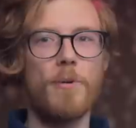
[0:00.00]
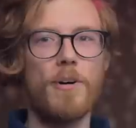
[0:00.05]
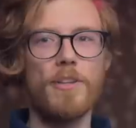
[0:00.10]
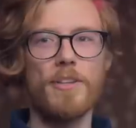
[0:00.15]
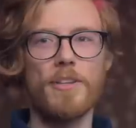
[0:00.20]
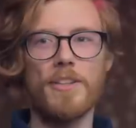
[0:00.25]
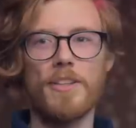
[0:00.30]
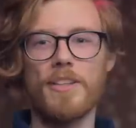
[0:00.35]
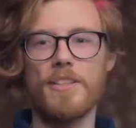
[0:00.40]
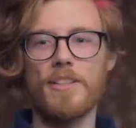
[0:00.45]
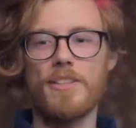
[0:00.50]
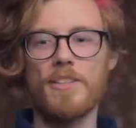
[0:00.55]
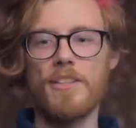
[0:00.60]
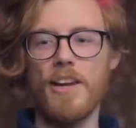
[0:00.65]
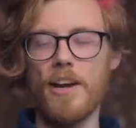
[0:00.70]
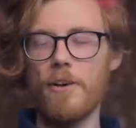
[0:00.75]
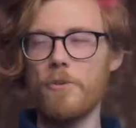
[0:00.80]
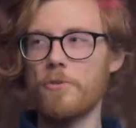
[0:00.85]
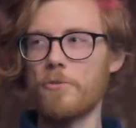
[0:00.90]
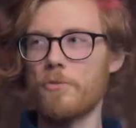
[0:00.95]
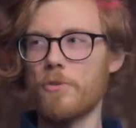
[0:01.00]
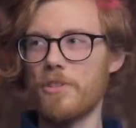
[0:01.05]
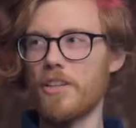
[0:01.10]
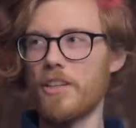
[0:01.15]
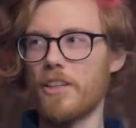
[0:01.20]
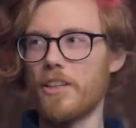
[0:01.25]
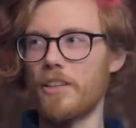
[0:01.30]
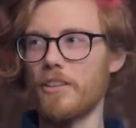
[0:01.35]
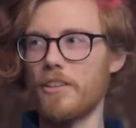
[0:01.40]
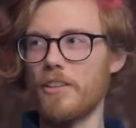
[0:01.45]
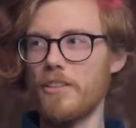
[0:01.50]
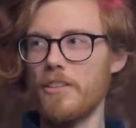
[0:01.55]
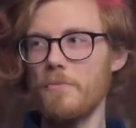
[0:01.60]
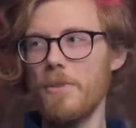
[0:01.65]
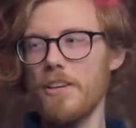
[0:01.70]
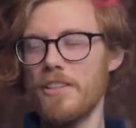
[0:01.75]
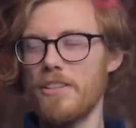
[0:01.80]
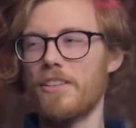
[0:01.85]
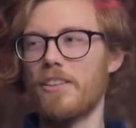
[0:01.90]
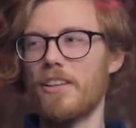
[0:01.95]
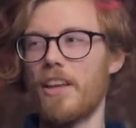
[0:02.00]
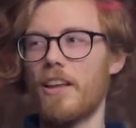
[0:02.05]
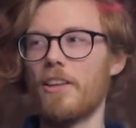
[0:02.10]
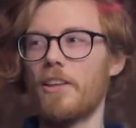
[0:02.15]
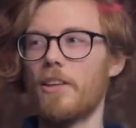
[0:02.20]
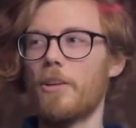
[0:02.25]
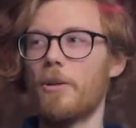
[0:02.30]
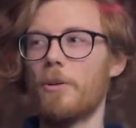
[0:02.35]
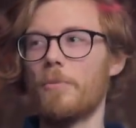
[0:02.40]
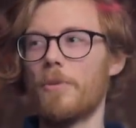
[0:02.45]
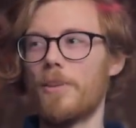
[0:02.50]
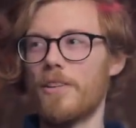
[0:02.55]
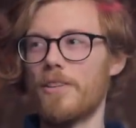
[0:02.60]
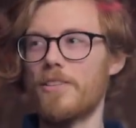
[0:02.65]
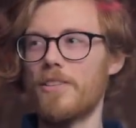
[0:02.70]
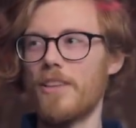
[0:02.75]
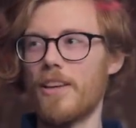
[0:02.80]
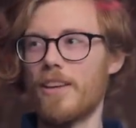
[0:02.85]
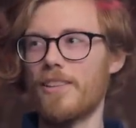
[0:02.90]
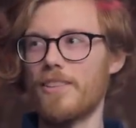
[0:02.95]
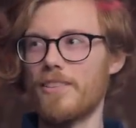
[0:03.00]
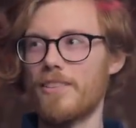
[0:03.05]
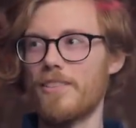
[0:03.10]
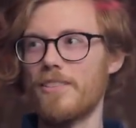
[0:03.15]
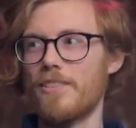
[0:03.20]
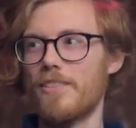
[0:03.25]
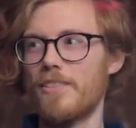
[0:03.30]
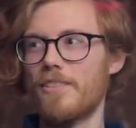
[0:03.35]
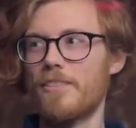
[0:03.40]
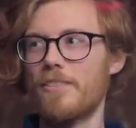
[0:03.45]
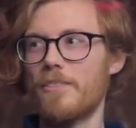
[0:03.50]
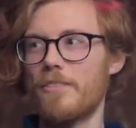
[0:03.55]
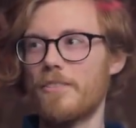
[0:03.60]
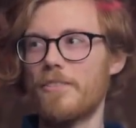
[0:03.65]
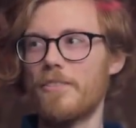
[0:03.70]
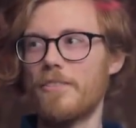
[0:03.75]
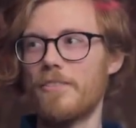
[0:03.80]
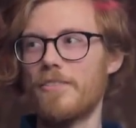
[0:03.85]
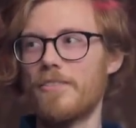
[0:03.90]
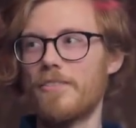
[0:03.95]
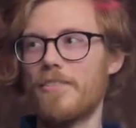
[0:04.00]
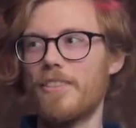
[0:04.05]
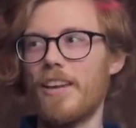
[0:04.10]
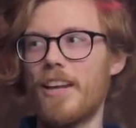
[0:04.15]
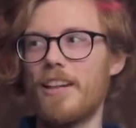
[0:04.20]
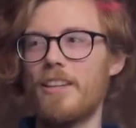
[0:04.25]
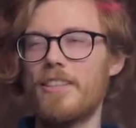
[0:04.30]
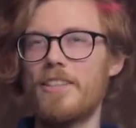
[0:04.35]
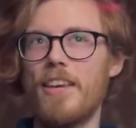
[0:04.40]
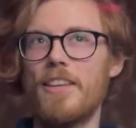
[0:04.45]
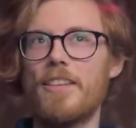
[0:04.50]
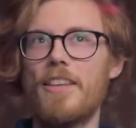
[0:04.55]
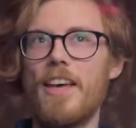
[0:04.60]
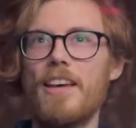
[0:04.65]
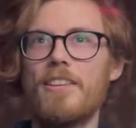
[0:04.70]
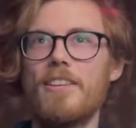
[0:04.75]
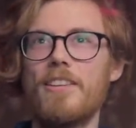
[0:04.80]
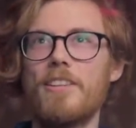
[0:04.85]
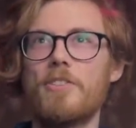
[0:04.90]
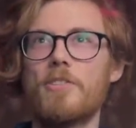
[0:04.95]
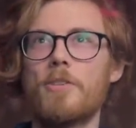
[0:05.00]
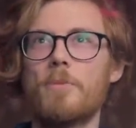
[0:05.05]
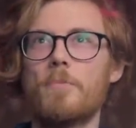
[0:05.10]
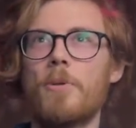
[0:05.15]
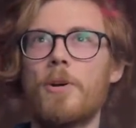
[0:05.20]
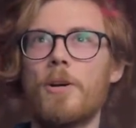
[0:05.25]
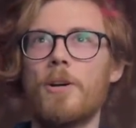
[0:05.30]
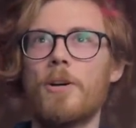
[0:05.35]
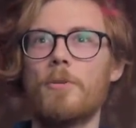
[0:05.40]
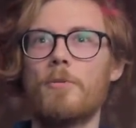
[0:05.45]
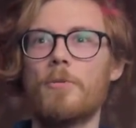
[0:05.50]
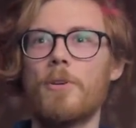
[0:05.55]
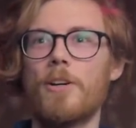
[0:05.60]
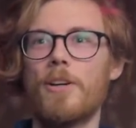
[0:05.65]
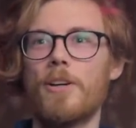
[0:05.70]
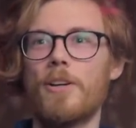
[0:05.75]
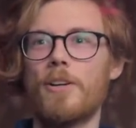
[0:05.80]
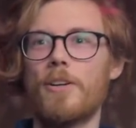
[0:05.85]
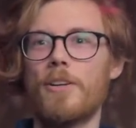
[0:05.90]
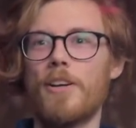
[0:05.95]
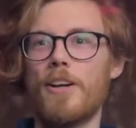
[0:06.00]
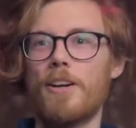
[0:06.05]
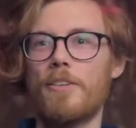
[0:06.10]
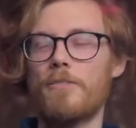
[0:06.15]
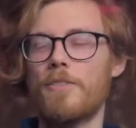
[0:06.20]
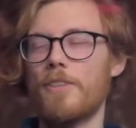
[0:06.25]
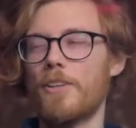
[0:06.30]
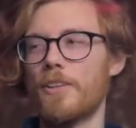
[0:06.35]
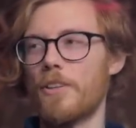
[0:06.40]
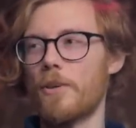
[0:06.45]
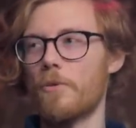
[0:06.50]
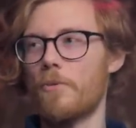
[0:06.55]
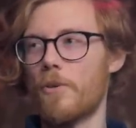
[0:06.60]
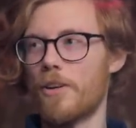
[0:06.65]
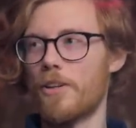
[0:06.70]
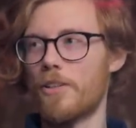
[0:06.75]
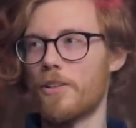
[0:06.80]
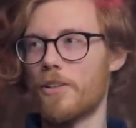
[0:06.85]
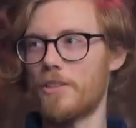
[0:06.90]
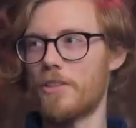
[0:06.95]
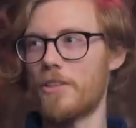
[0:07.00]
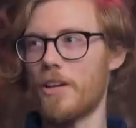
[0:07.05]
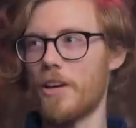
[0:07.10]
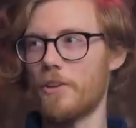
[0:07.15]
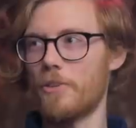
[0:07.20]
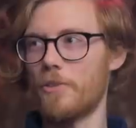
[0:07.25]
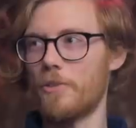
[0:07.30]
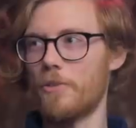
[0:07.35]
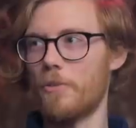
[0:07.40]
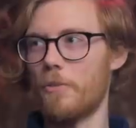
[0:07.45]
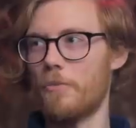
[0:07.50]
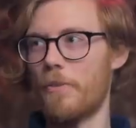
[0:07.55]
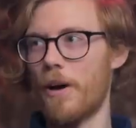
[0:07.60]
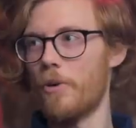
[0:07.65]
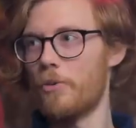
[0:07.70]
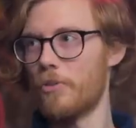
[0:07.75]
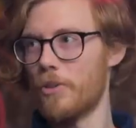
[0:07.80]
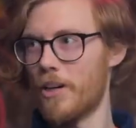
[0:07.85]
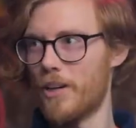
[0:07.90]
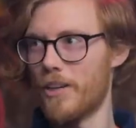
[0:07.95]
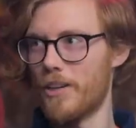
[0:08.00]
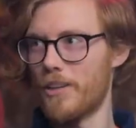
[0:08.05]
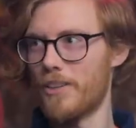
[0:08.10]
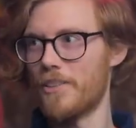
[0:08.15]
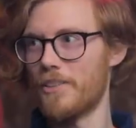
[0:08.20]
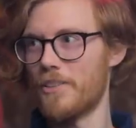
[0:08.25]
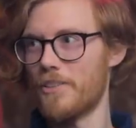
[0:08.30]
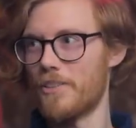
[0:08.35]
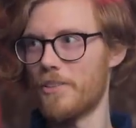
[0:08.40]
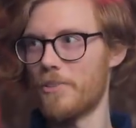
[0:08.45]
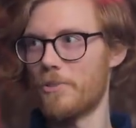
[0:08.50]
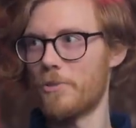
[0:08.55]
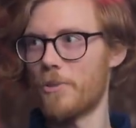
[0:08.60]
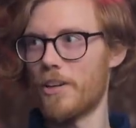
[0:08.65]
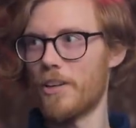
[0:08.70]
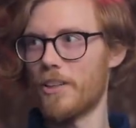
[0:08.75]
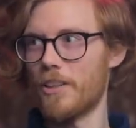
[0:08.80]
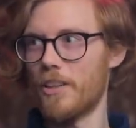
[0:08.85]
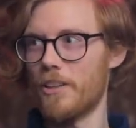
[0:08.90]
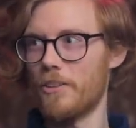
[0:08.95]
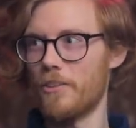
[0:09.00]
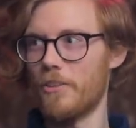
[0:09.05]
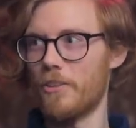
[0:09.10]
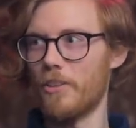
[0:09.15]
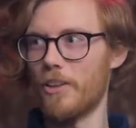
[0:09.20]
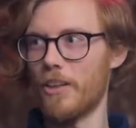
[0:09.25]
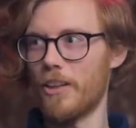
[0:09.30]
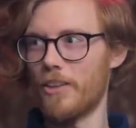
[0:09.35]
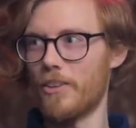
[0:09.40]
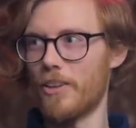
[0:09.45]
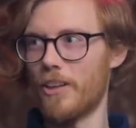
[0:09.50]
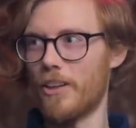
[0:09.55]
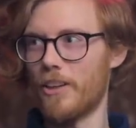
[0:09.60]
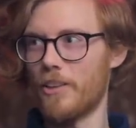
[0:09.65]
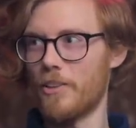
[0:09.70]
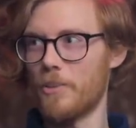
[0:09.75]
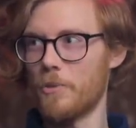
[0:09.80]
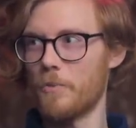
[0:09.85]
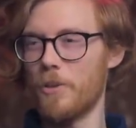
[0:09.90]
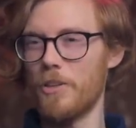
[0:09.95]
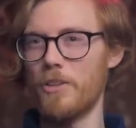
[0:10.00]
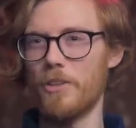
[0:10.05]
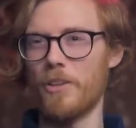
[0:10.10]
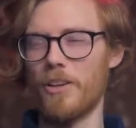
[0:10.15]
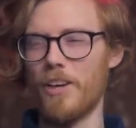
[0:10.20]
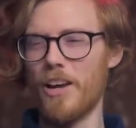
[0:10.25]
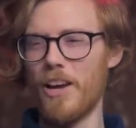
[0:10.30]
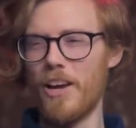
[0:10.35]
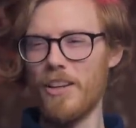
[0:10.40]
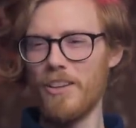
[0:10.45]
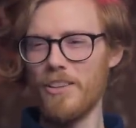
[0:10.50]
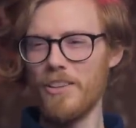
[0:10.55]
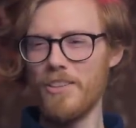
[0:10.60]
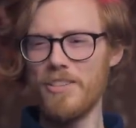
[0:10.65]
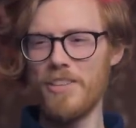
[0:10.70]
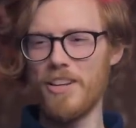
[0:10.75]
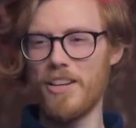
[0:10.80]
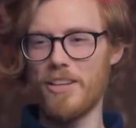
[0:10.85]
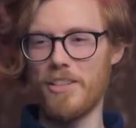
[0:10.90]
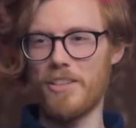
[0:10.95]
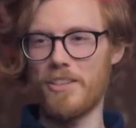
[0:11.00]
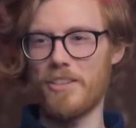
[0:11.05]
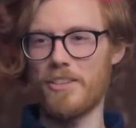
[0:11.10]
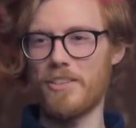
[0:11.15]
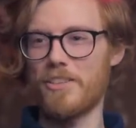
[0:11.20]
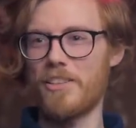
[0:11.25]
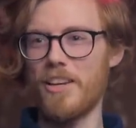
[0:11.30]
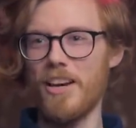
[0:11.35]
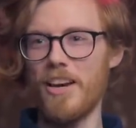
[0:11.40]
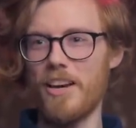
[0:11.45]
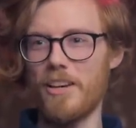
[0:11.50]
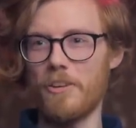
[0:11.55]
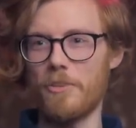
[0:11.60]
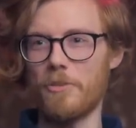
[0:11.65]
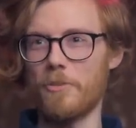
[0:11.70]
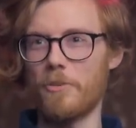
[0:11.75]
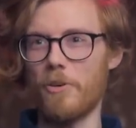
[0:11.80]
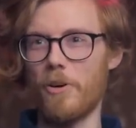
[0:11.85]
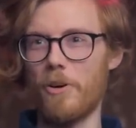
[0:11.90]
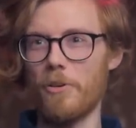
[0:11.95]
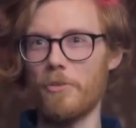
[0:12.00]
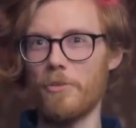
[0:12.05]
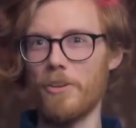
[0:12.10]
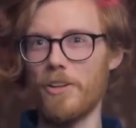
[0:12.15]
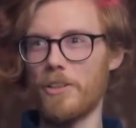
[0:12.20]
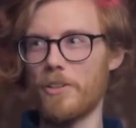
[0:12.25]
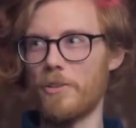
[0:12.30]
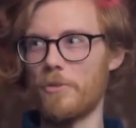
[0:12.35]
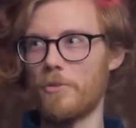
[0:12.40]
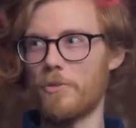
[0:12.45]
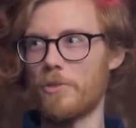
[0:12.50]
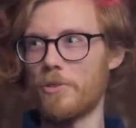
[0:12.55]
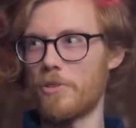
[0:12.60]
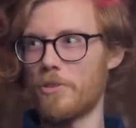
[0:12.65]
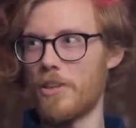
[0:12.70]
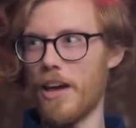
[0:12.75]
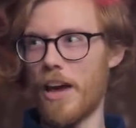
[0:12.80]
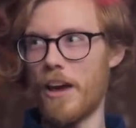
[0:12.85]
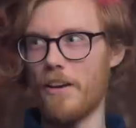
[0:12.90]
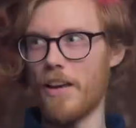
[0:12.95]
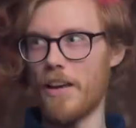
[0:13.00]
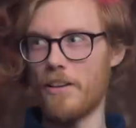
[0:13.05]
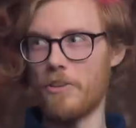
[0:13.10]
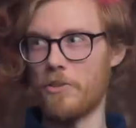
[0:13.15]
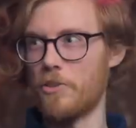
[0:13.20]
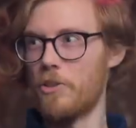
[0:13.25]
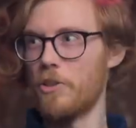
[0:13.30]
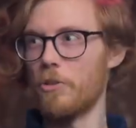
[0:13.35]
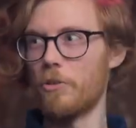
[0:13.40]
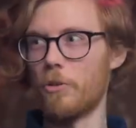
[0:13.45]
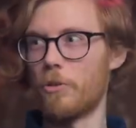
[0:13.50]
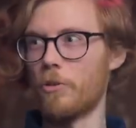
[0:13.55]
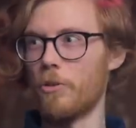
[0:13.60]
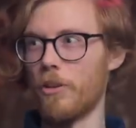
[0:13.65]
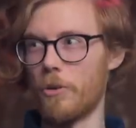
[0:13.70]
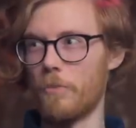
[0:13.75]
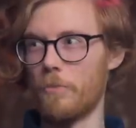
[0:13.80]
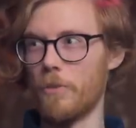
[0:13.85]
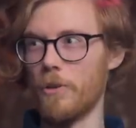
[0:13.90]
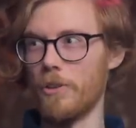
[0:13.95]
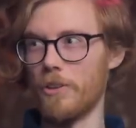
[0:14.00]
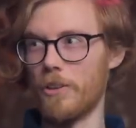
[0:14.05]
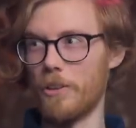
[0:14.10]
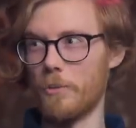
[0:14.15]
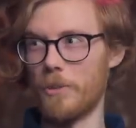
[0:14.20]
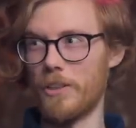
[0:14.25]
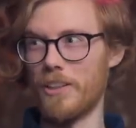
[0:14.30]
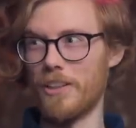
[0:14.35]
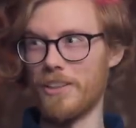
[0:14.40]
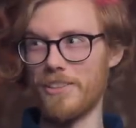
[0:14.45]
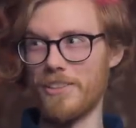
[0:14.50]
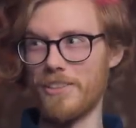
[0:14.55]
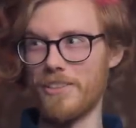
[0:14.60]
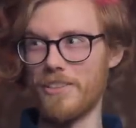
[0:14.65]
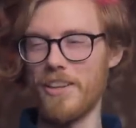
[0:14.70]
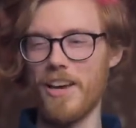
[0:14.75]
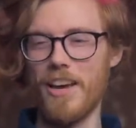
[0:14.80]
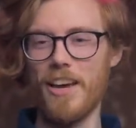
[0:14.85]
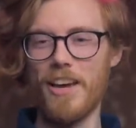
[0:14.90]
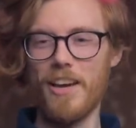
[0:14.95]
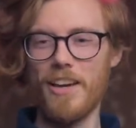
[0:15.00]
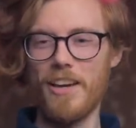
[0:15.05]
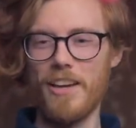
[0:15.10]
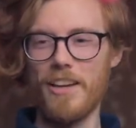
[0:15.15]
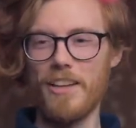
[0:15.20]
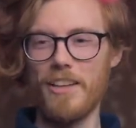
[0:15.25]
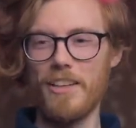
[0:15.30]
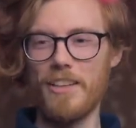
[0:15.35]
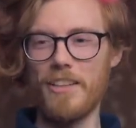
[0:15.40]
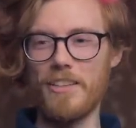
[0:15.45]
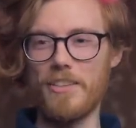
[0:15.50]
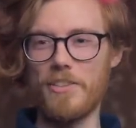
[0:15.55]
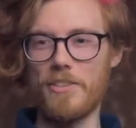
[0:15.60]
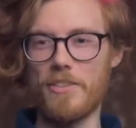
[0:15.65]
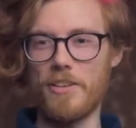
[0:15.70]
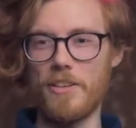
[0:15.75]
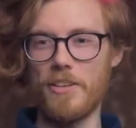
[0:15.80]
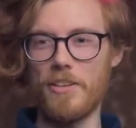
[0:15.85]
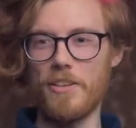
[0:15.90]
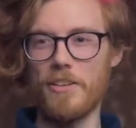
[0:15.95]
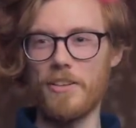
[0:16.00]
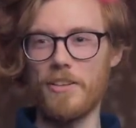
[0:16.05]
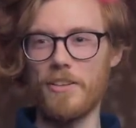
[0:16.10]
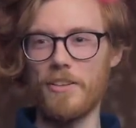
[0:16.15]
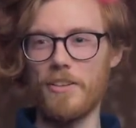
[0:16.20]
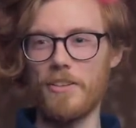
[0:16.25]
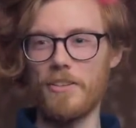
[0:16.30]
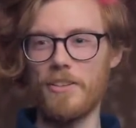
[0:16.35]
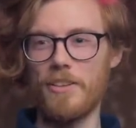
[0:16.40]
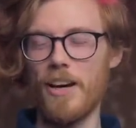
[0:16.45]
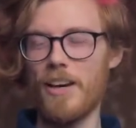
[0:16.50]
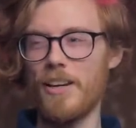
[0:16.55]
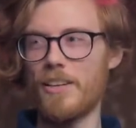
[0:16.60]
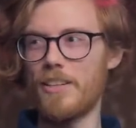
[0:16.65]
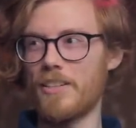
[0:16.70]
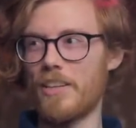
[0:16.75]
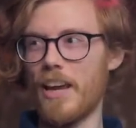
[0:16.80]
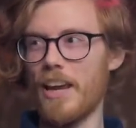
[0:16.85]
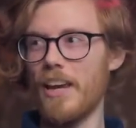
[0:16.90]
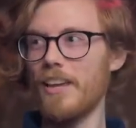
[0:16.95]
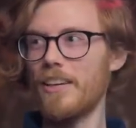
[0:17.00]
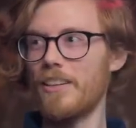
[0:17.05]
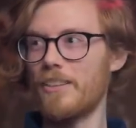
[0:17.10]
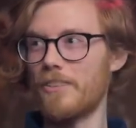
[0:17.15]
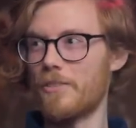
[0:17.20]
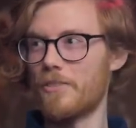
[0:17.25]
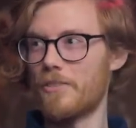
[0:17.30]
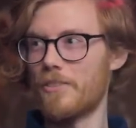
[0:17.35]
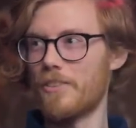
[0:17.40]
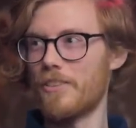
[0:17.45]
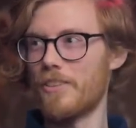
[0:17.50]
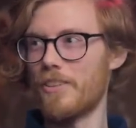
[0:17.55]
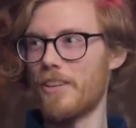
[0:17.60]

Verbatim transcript: while it sounds ridiculous it makes a, a little bit of sense i know yeah and it's and that is the part where i feel like they wanted to tell you about lions and try to get you to like lions but you're listening to this guy who already you just ha- has zero credibility because yeah he's gotten his hand